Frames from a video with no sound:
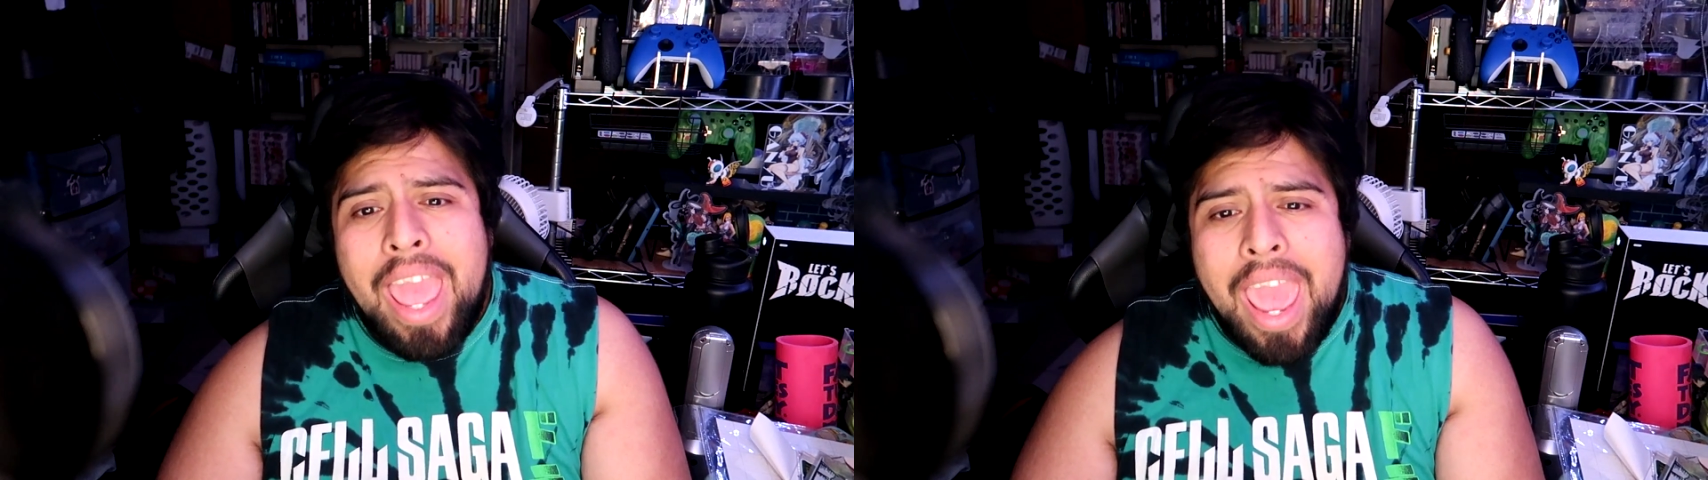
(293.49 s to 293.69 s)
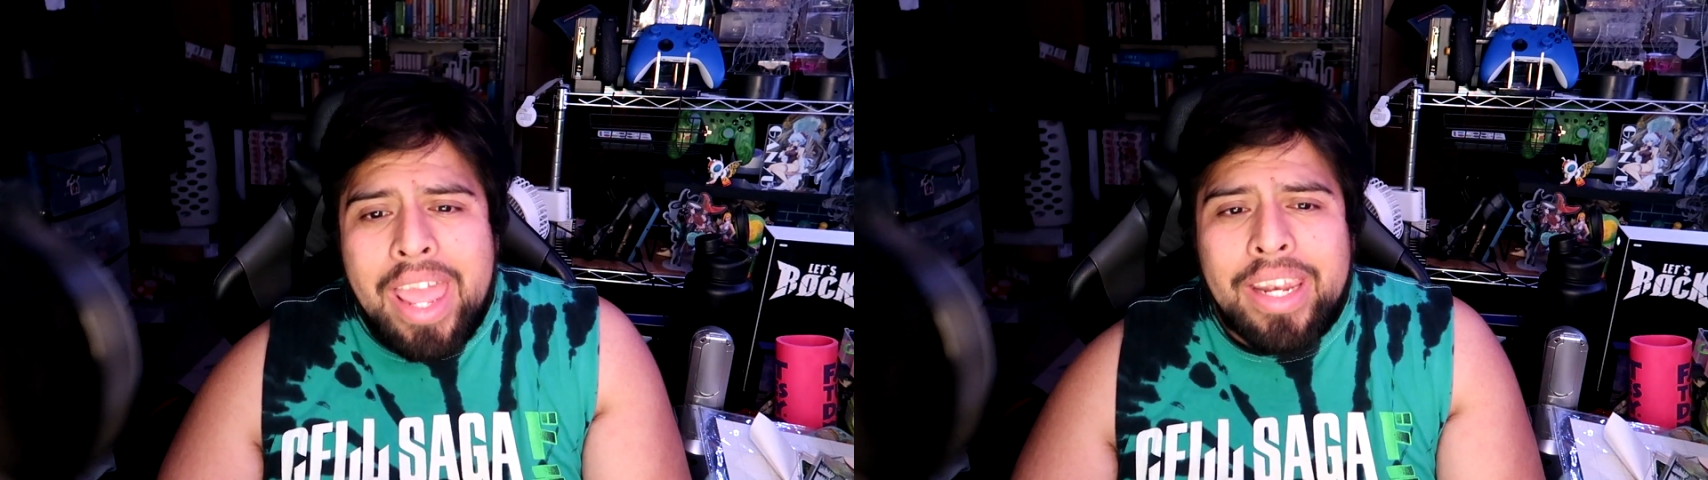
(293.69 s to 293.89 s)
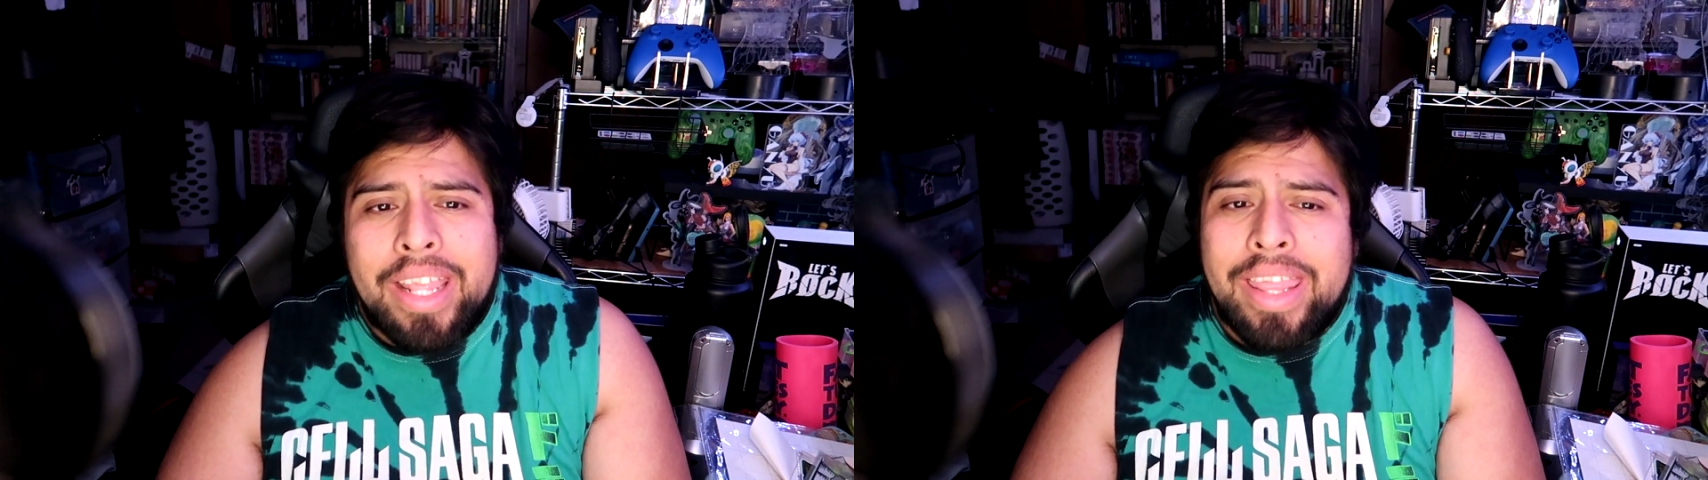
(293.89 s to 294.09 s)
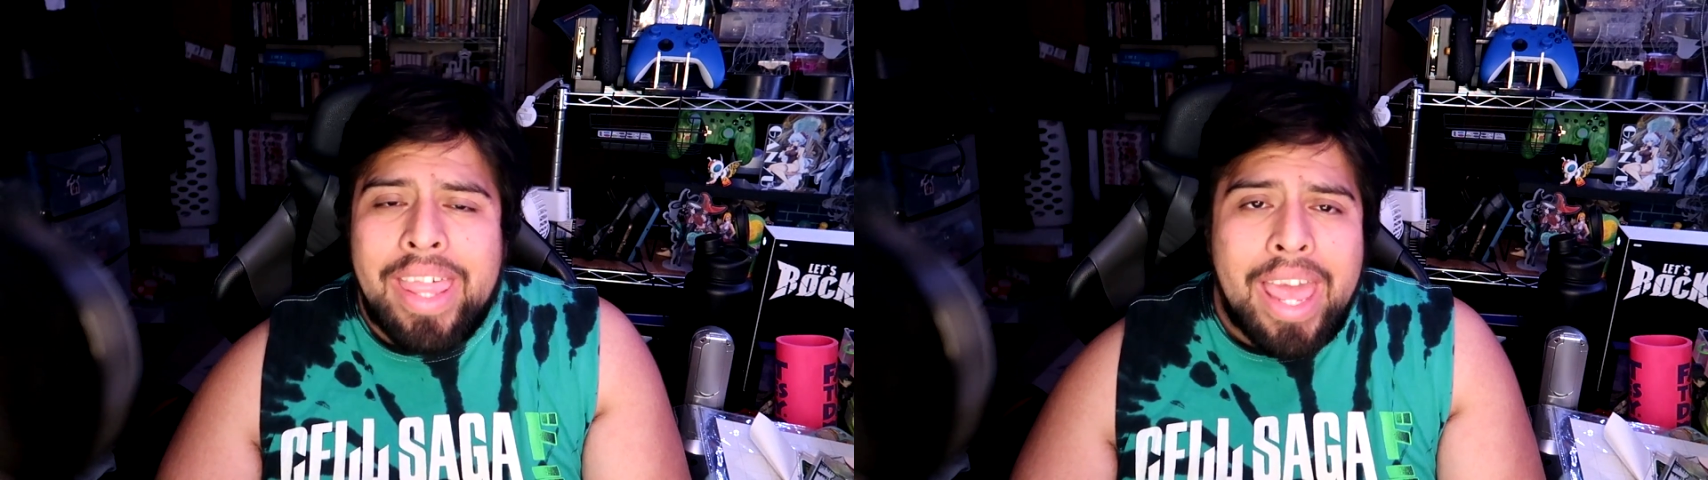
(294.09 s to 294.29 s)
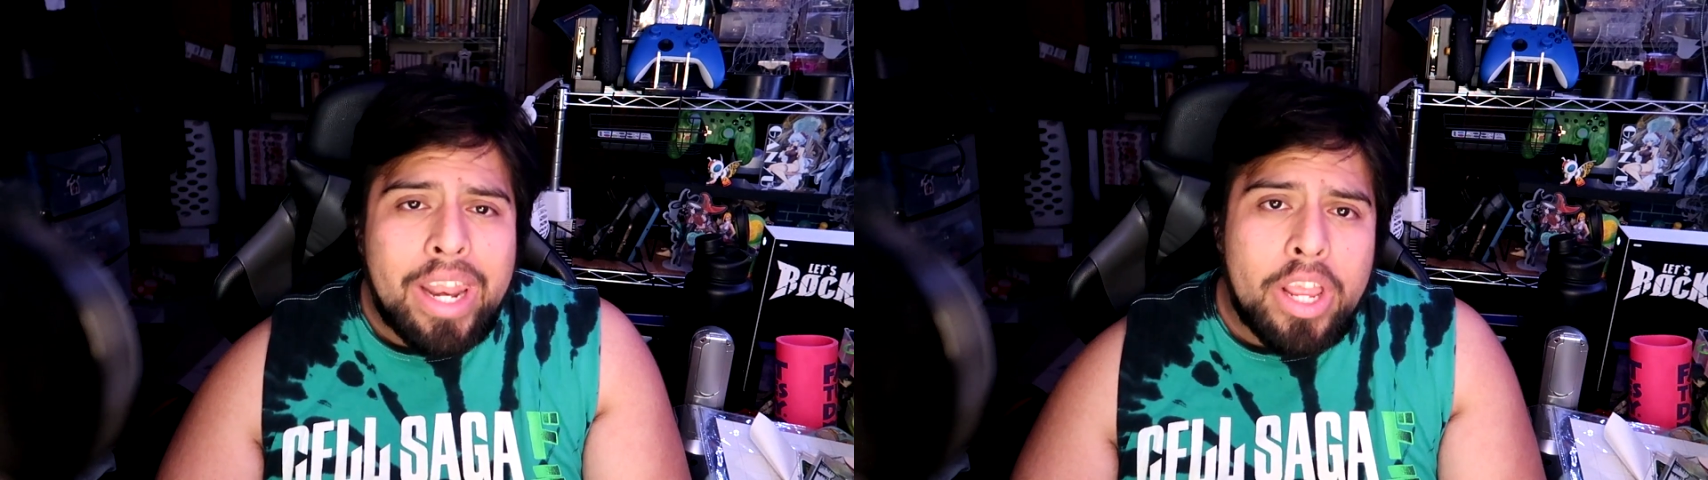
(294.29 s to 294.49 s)
And
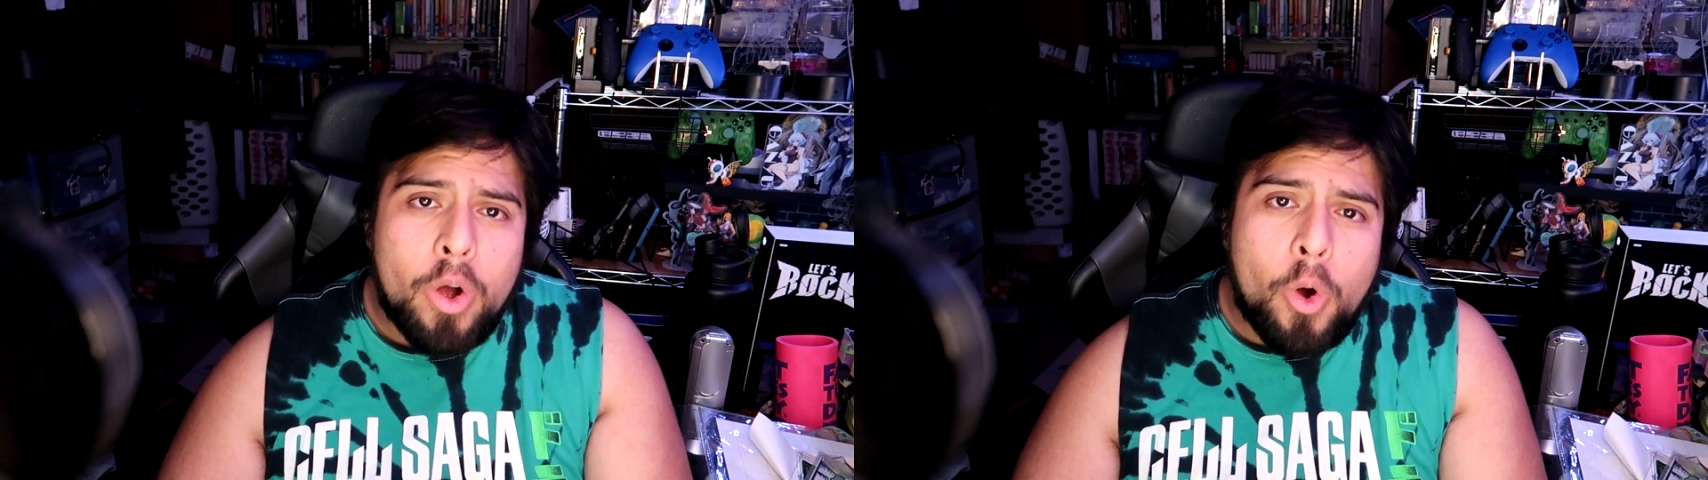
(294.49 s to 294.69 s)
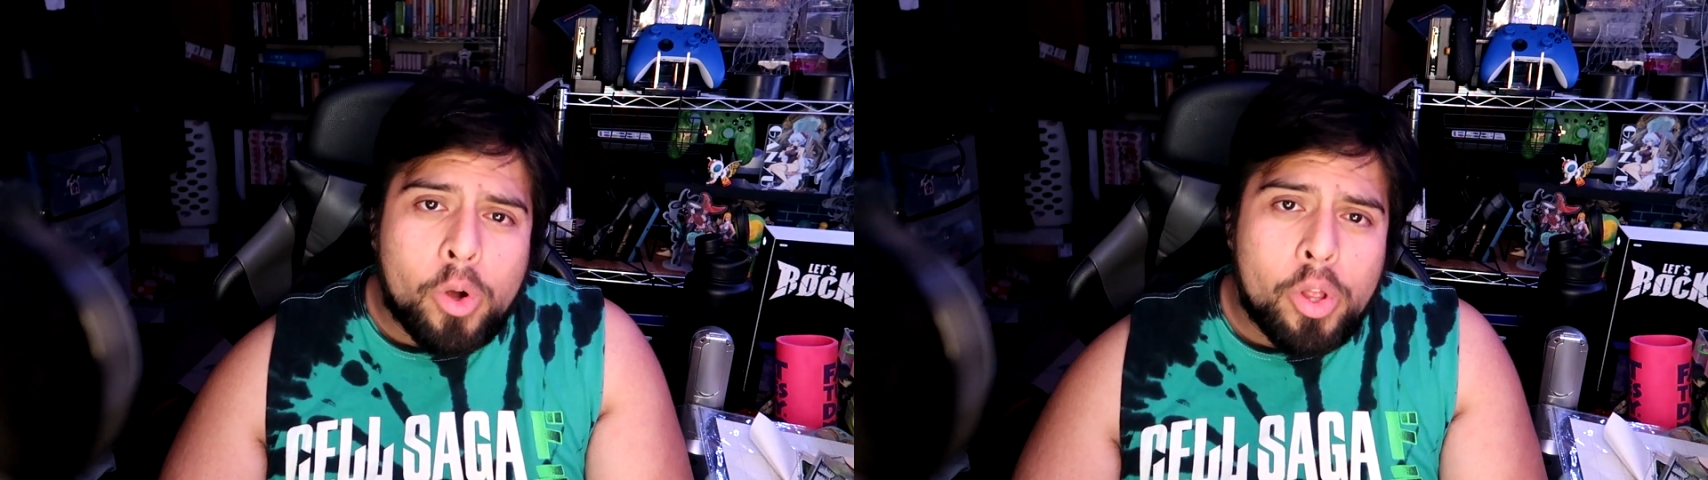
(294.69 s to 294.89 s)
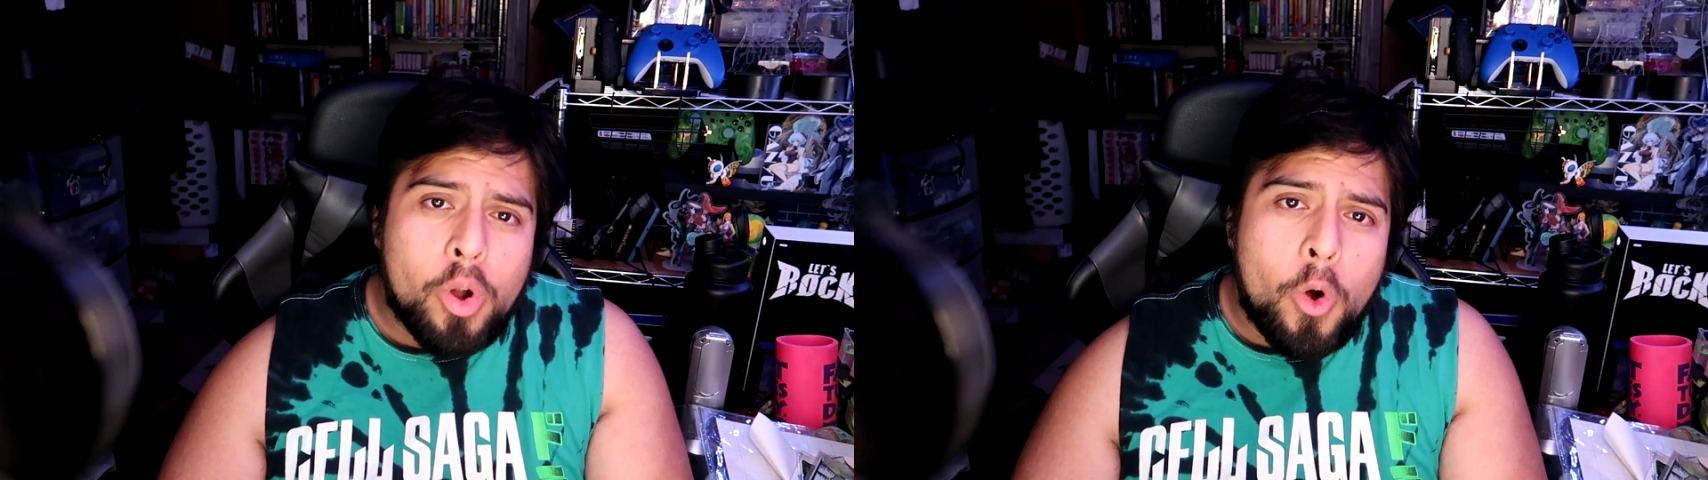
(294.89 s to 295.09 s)
that could